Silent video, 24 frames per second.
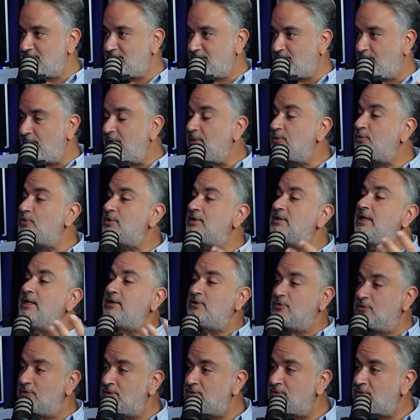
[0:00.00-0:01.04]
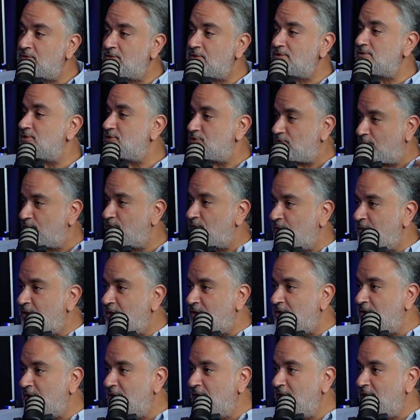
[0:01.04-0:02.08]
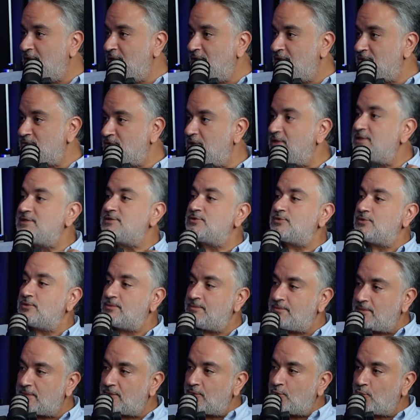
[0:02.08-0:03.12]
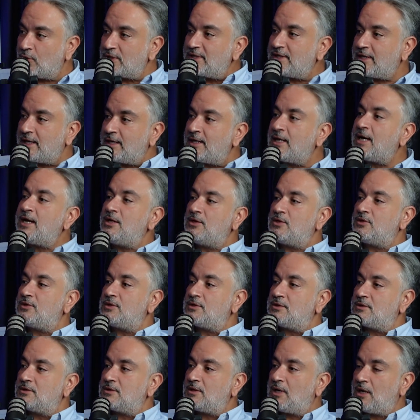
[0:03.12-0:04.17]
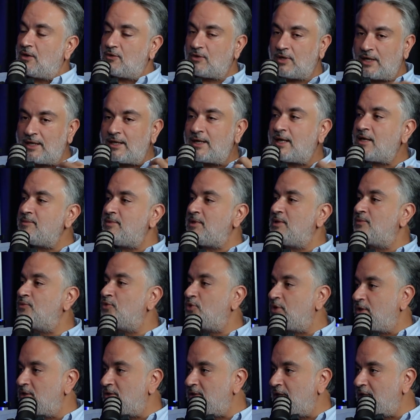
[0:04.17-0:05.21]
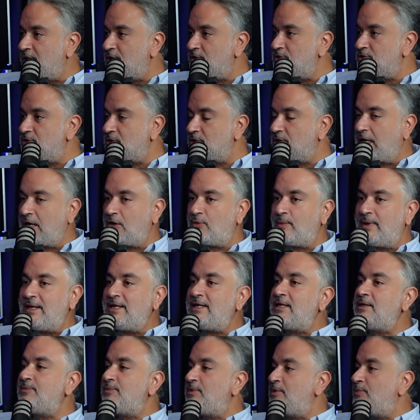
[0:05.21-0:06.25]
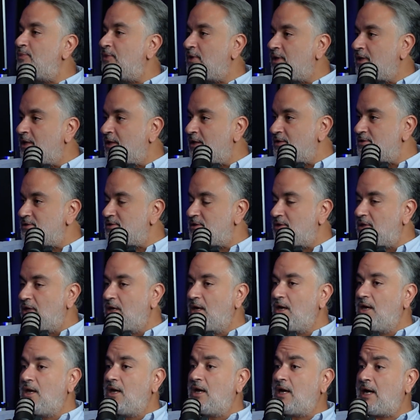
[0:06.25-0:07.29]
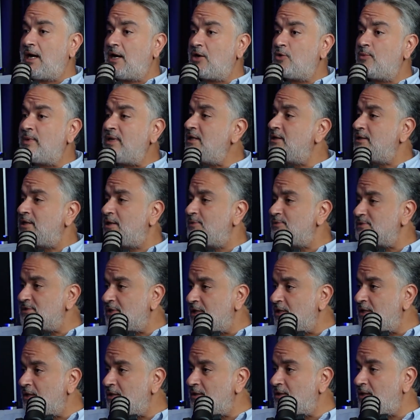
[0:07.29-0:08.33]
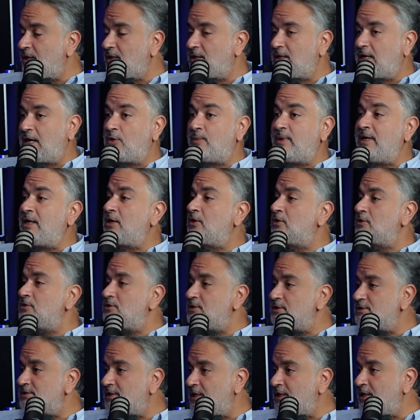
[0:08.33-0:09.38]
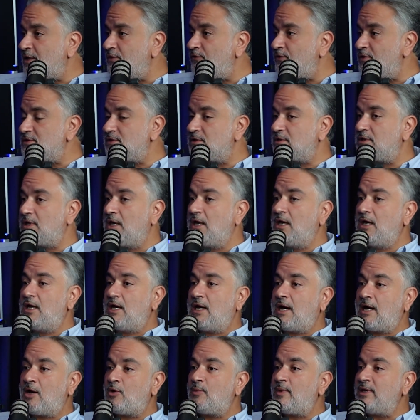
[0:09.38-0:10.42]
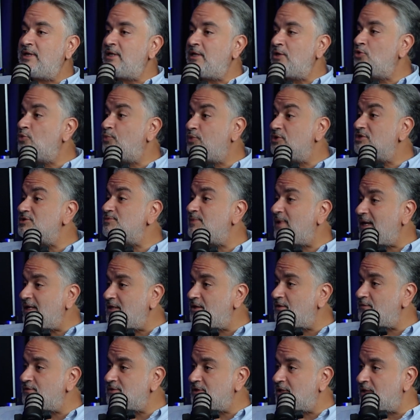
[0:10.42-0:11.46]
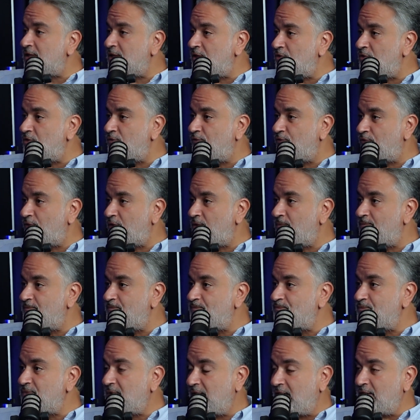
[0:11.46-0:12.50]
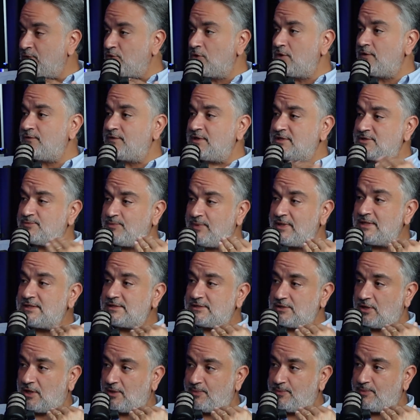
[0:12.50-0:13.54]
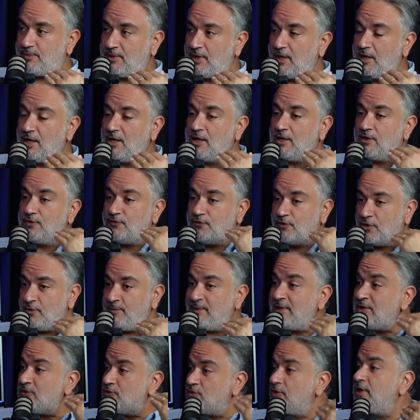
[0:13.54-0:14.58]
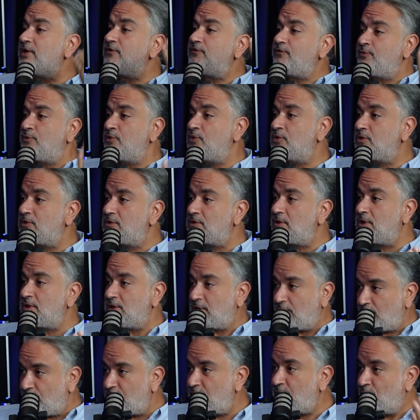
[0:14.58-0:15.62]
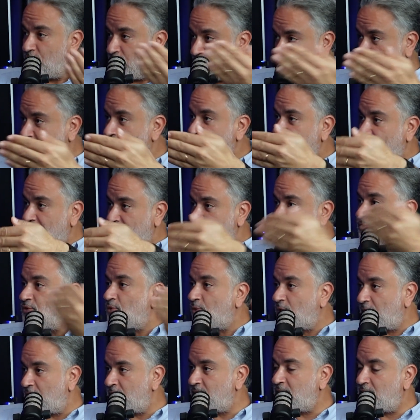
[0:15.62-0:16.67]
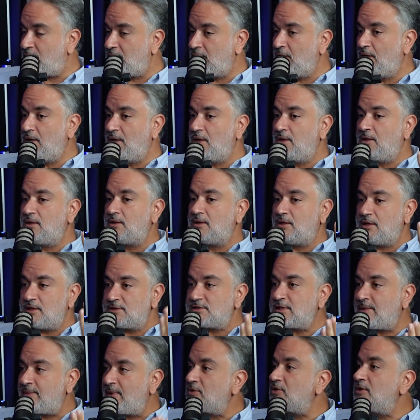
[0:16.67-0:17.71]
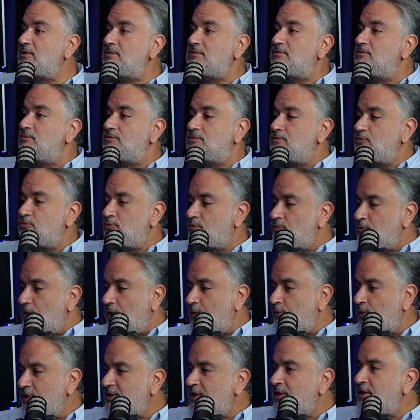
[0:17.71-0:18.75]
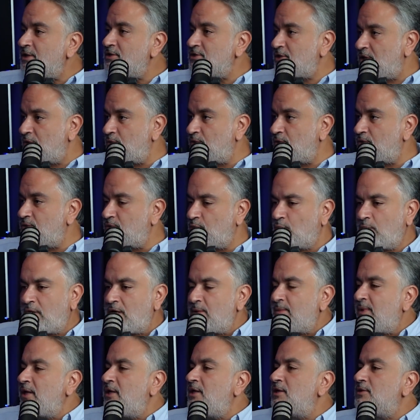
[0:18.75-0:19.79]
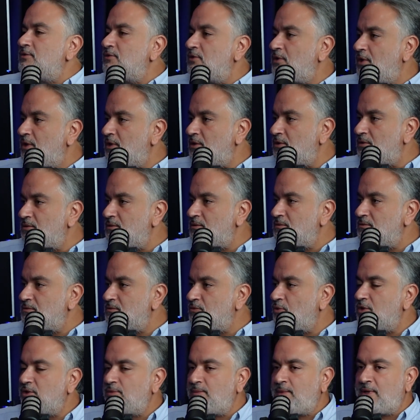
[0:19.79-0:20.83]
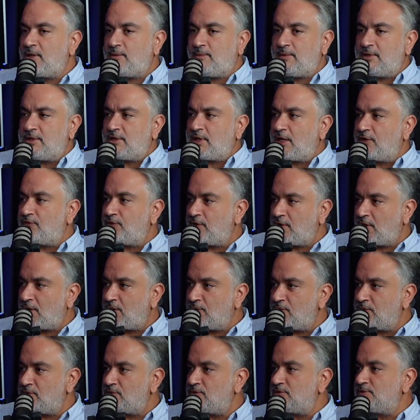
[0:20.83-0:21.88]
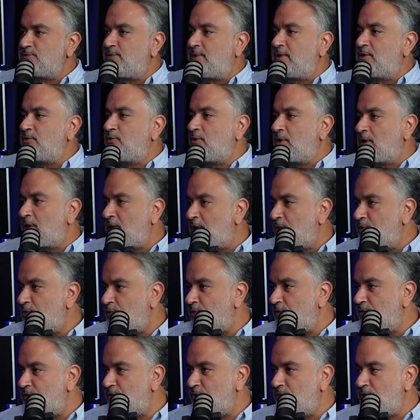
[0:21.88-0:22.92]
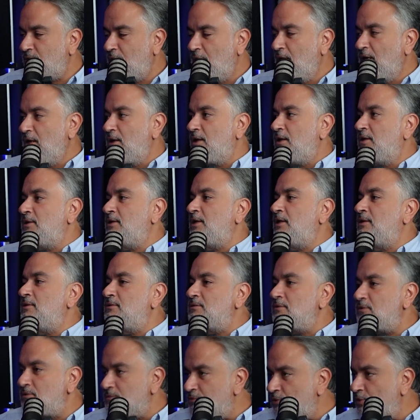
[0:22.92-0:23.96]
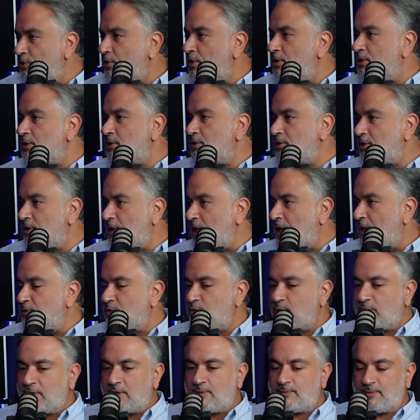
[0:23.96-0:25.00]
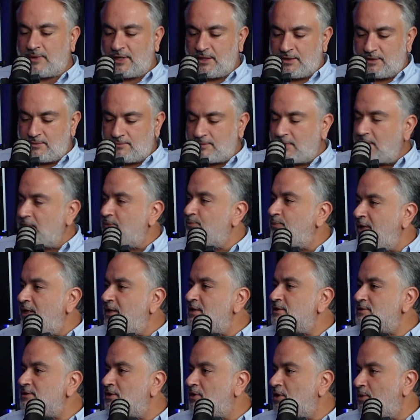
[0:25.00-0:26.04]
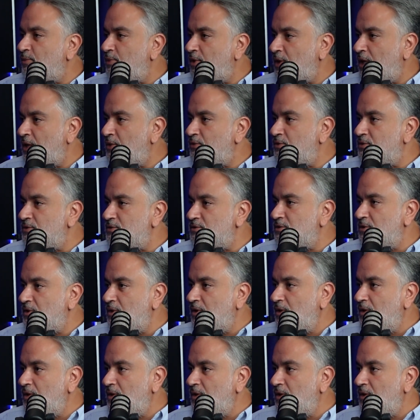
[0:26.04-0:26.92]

But what they don't know, it's a show for me. So it's, what can I learn? How can I be more intelligent? How many people can I see? How many trips can I take? How many countries can I visit? How many new perspectives can I learn from? And all of this builds up for me to give more. And every morning, back to the why me, is about, what can I share with you? Why am I here today? What make me drive an hour to spend 1 hour with you and then go another hour when my plane is in a couple hours?